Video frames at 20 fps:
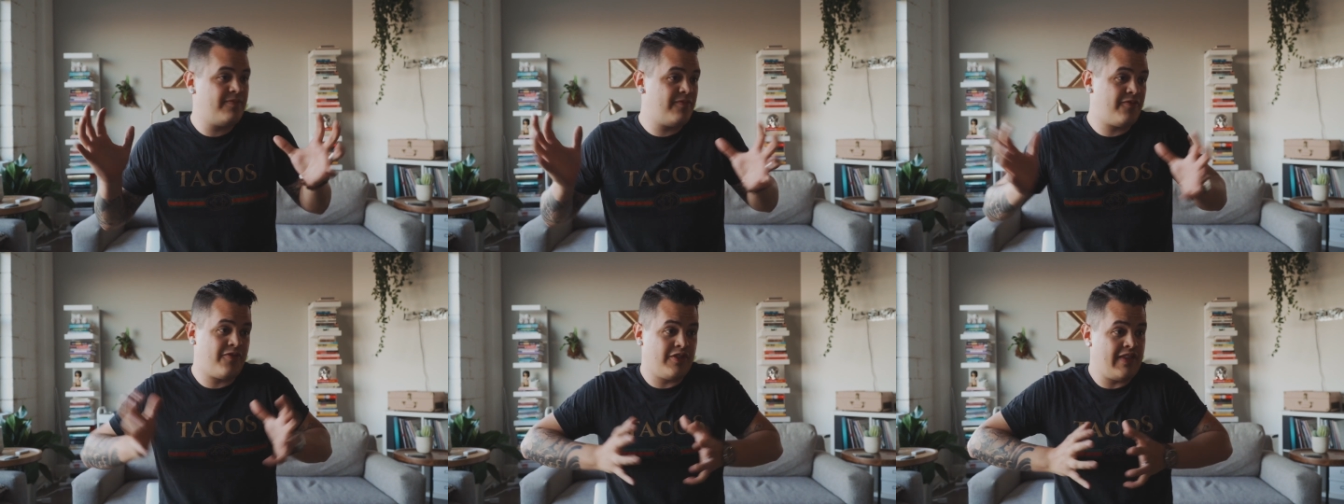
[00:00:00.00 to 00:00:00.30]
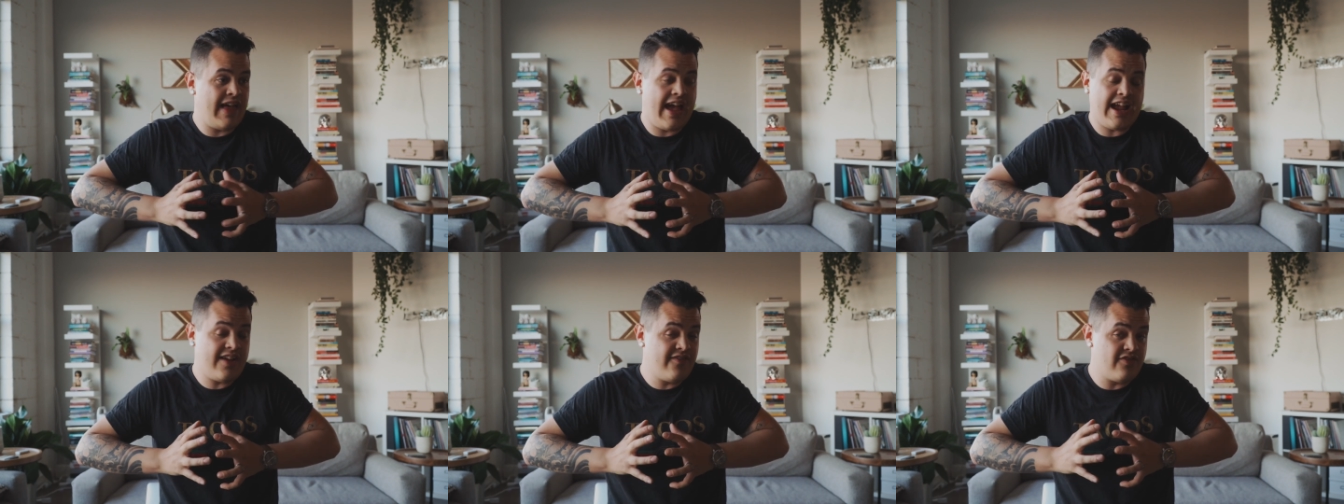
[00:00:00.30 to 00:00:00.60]
for
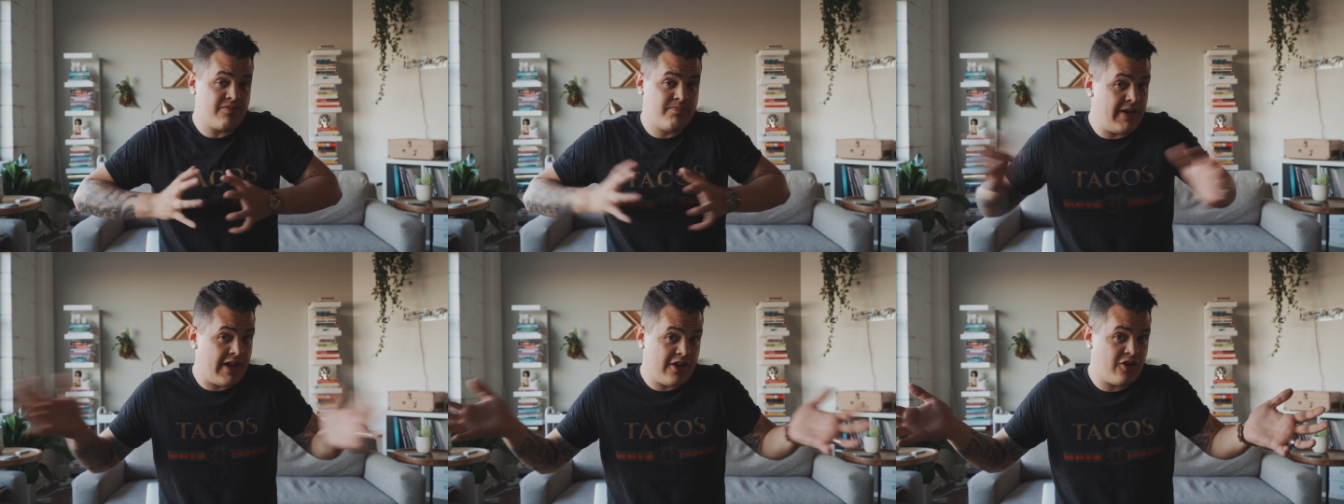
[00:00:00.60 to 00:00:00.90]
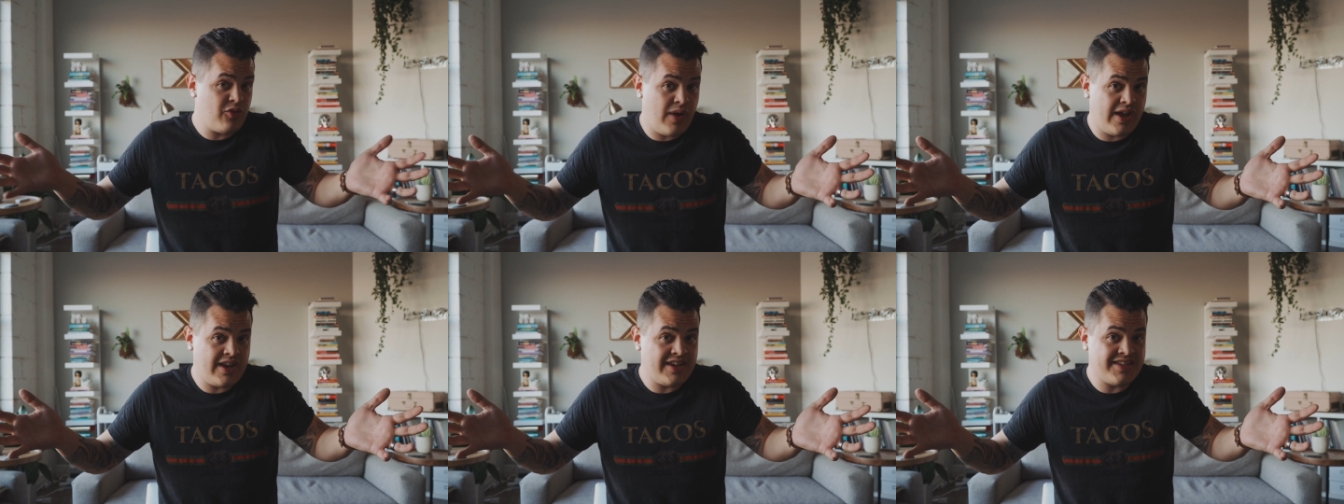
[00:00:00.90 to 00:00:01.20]
lack of a
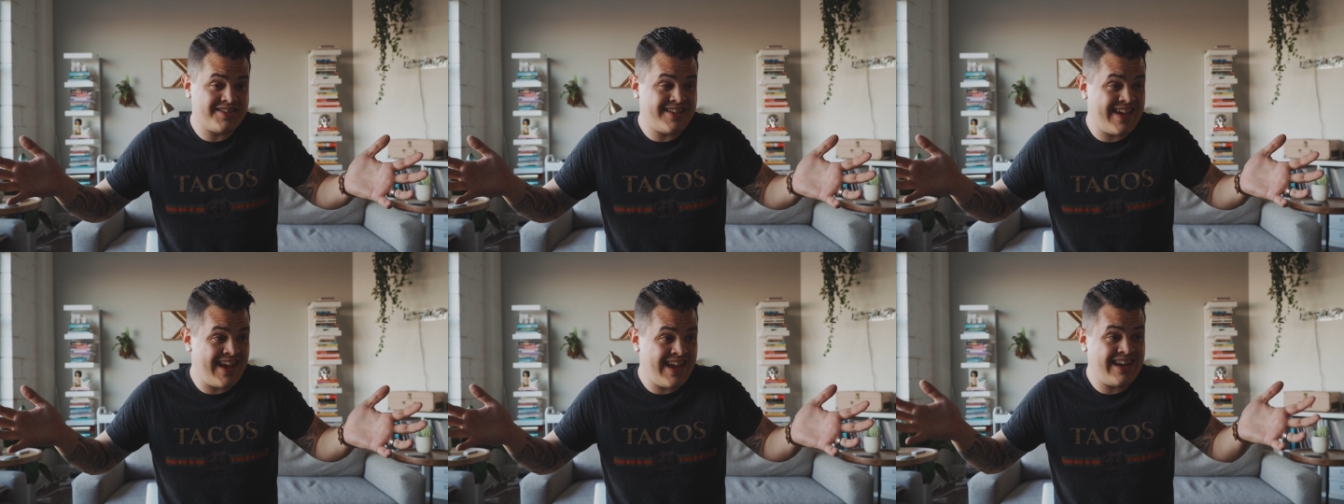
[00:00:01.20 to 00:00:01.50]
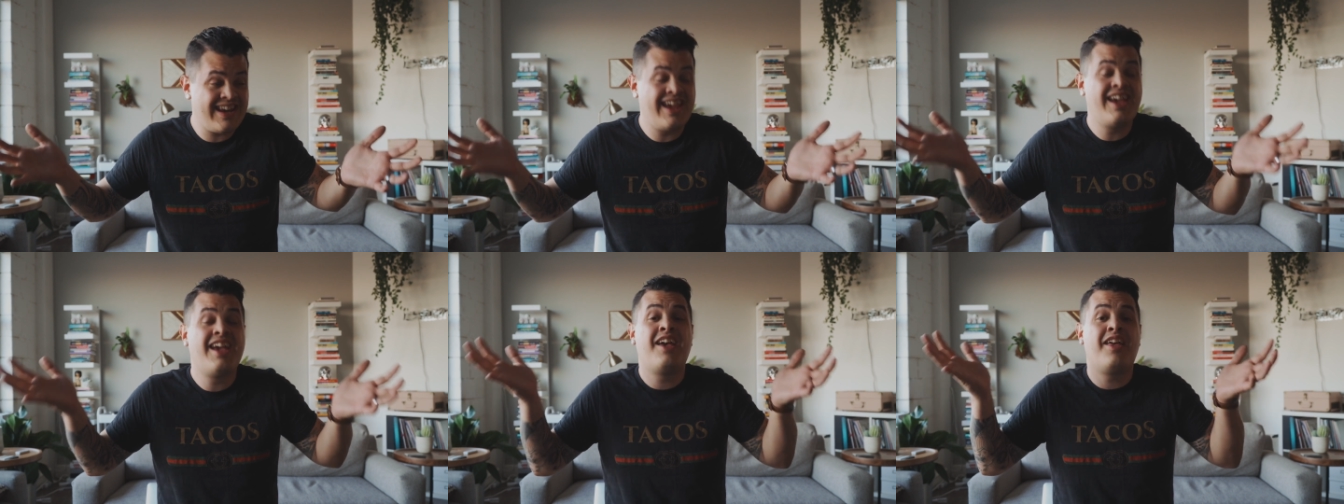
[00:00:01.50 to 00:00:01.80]
better way to say
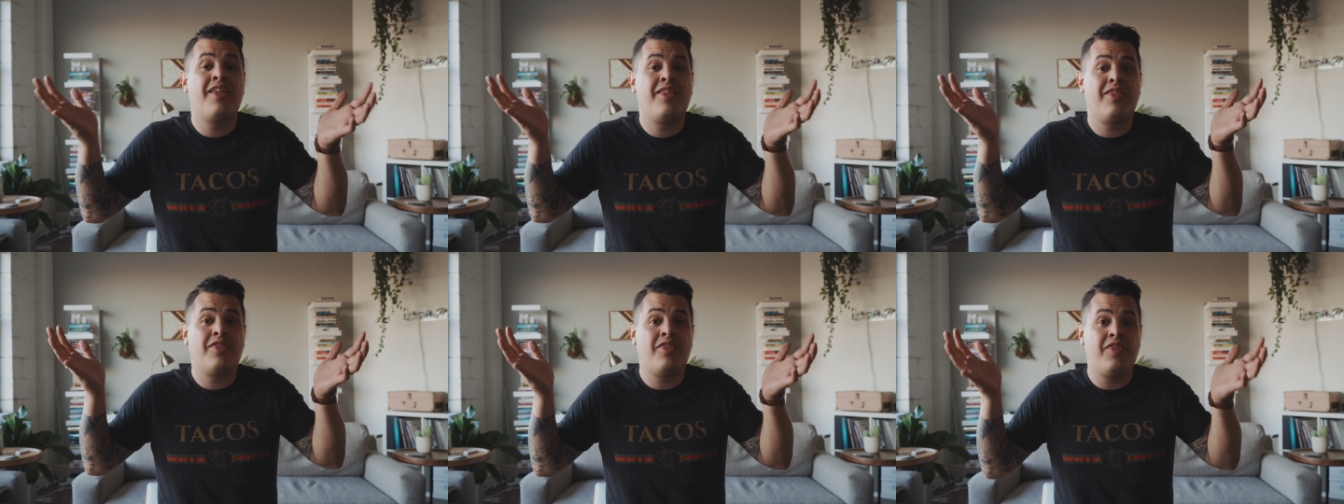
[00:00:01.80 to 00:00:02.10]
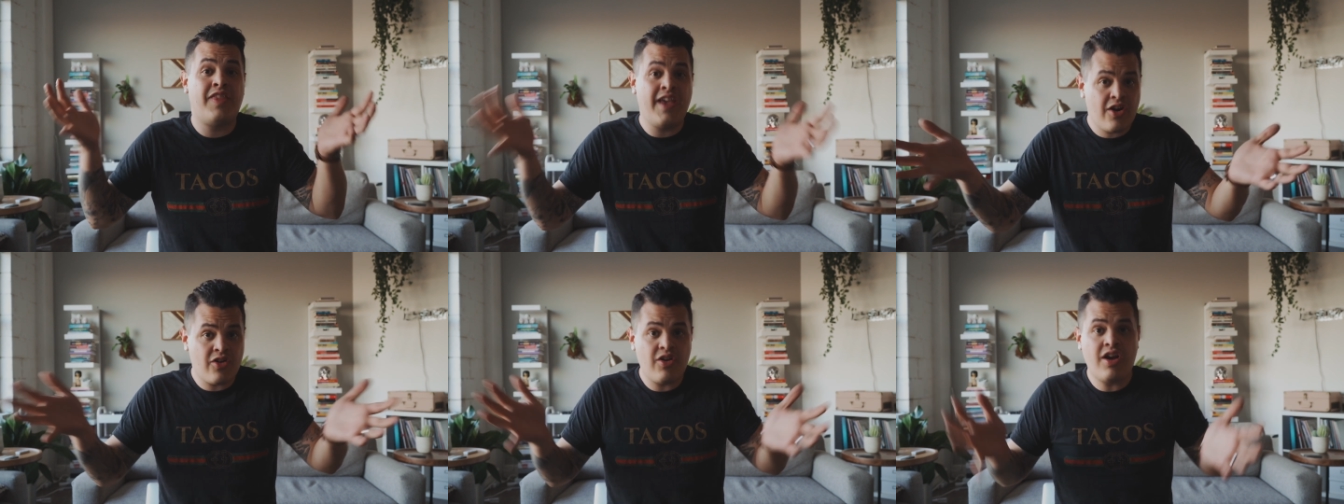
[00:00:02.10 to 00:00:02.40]
it,
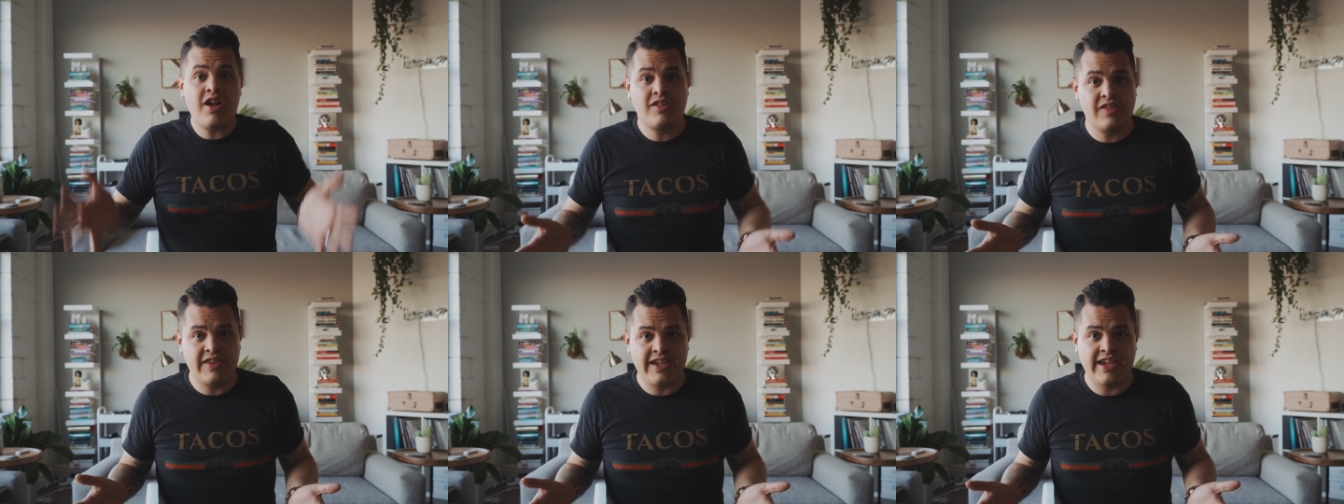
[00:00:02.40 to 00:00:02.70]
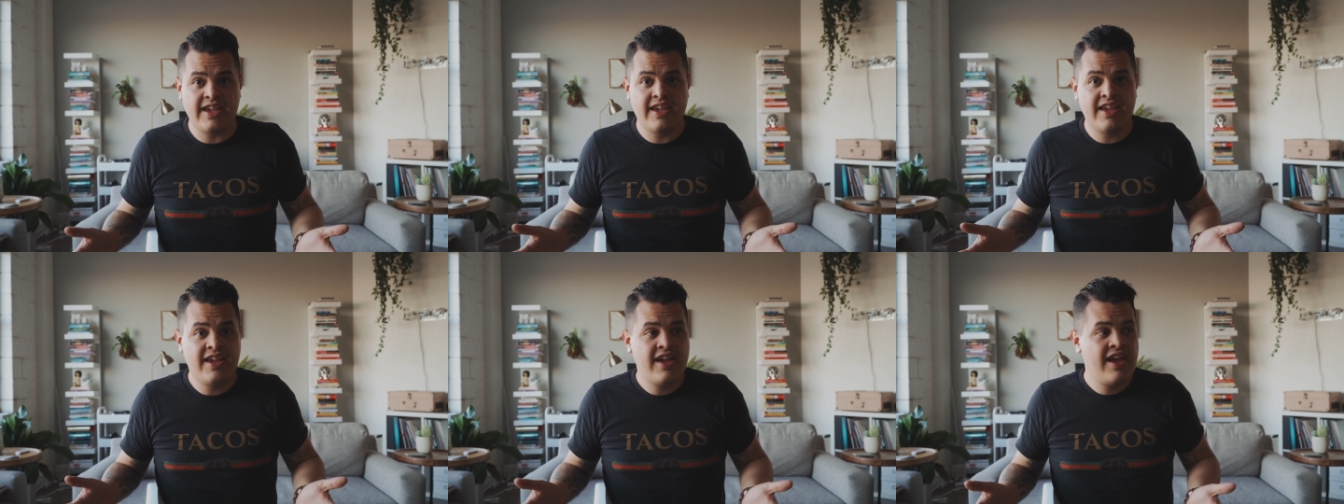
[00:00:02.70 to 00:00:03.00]
they're ugly.